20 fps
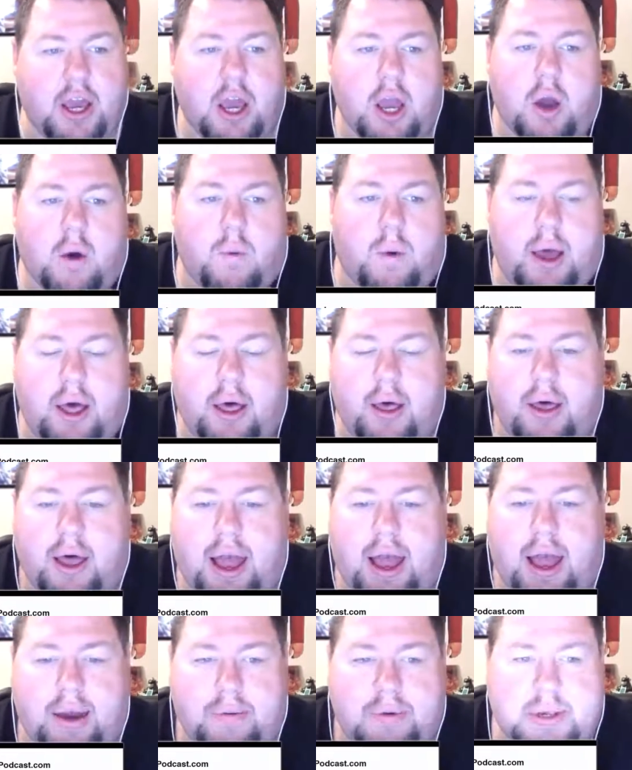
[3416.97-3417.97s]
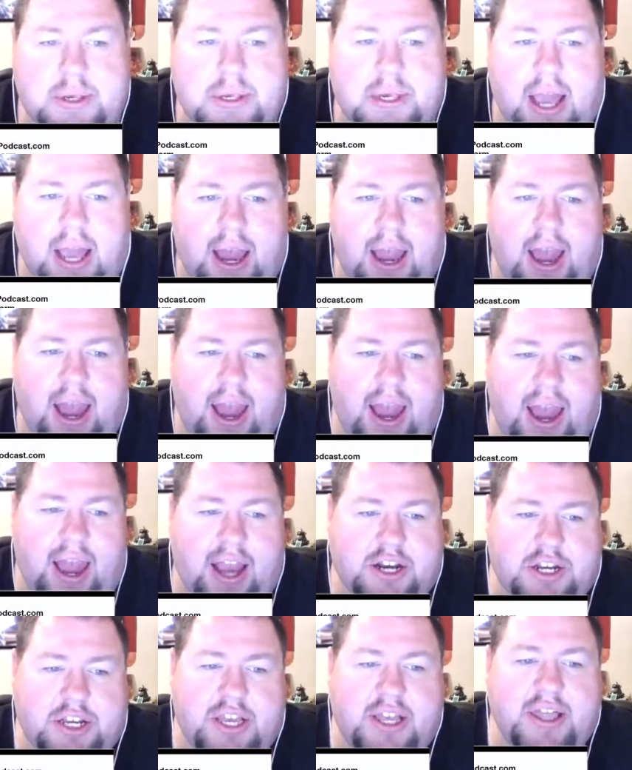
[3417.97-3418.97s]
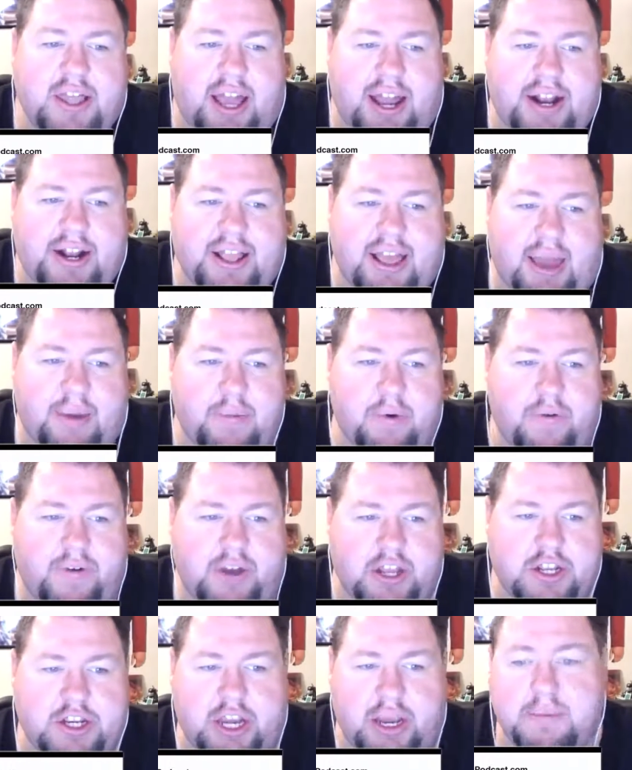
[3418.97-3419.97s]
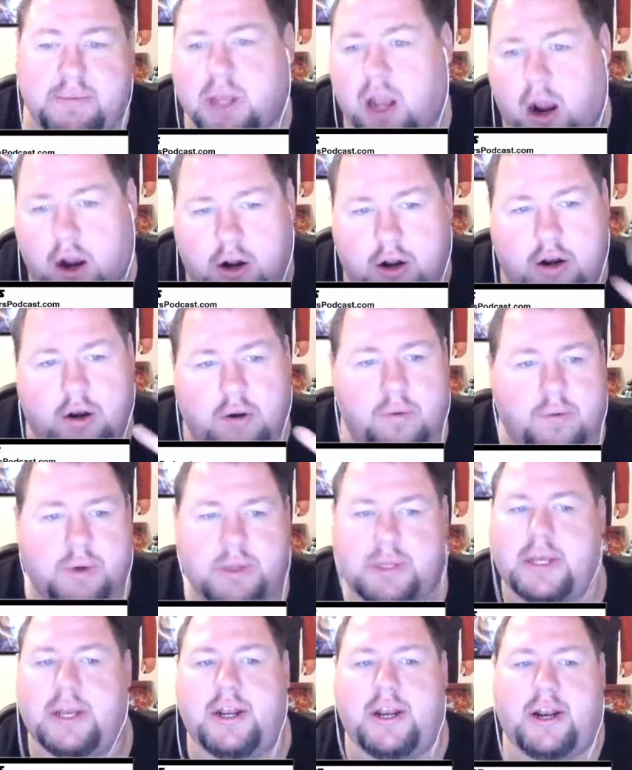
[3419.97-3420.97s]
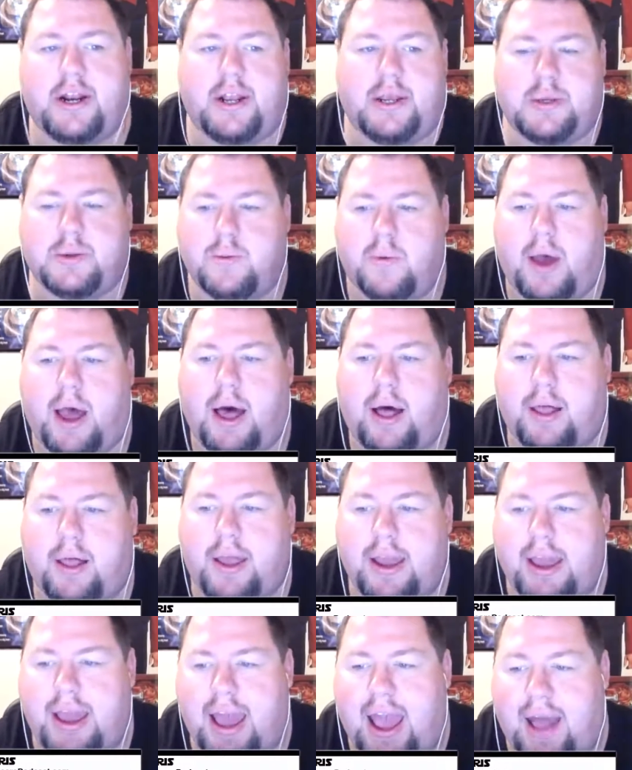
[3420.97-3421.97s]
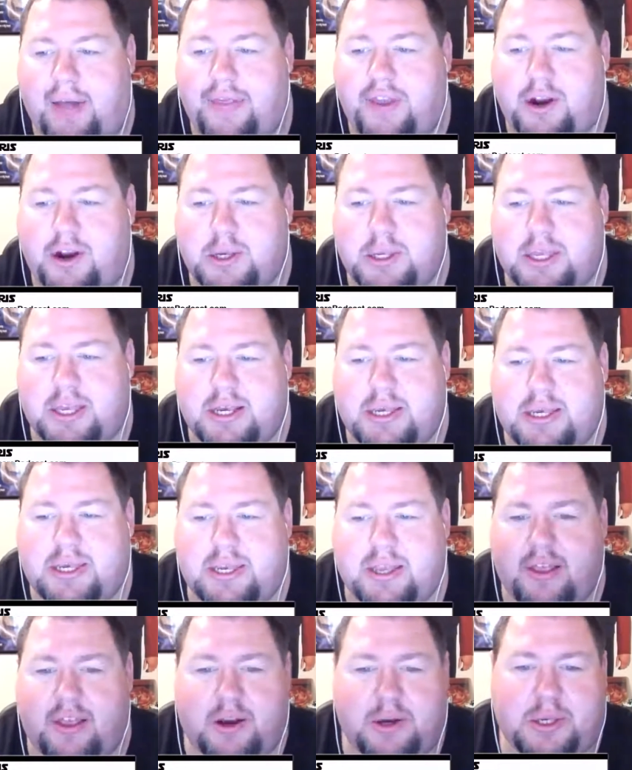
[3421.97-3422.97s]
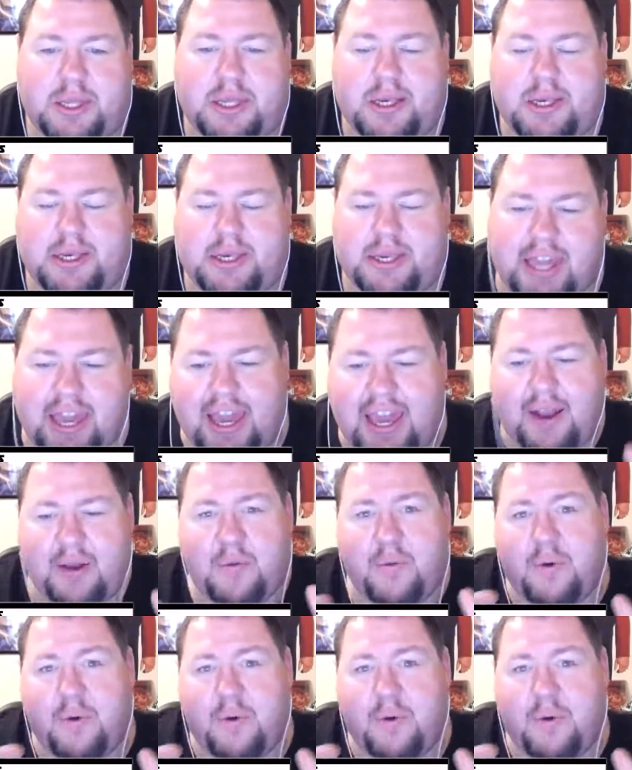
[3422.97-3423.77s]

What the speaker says: Well, I actually liked that movie. James Garner was in it as well. And there's this scene where